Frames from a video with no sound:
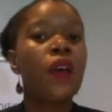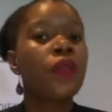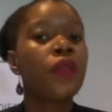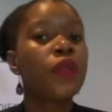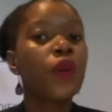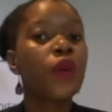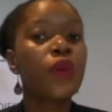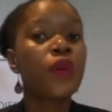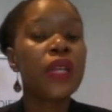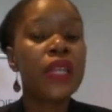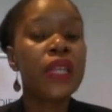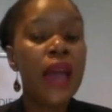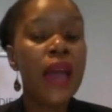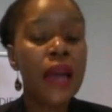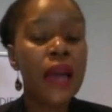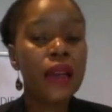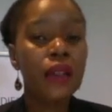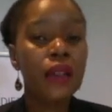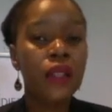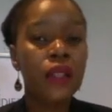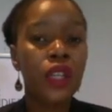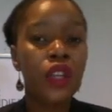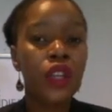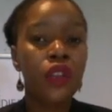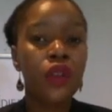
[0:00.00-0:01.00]
The
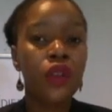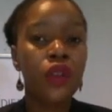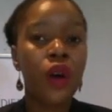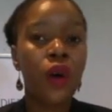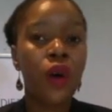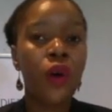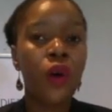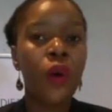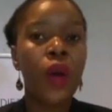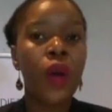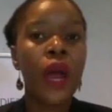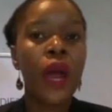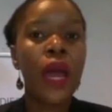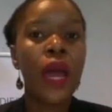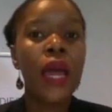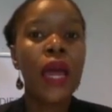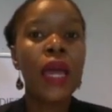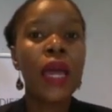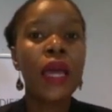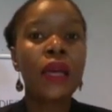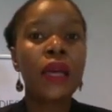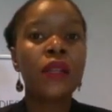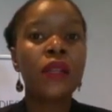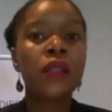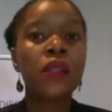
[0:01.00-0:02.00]
reality, though,
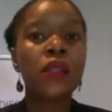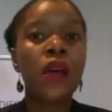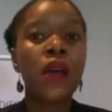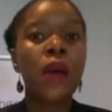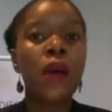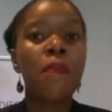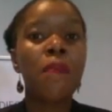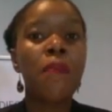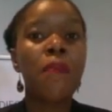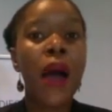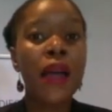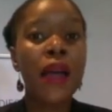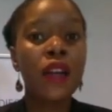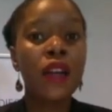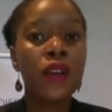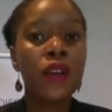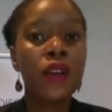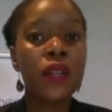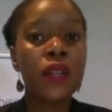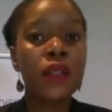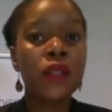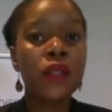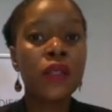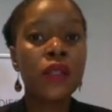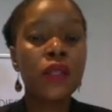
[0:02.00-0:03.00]
is
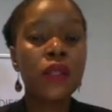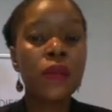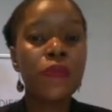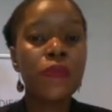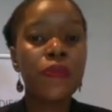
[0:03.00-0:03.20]
migrants,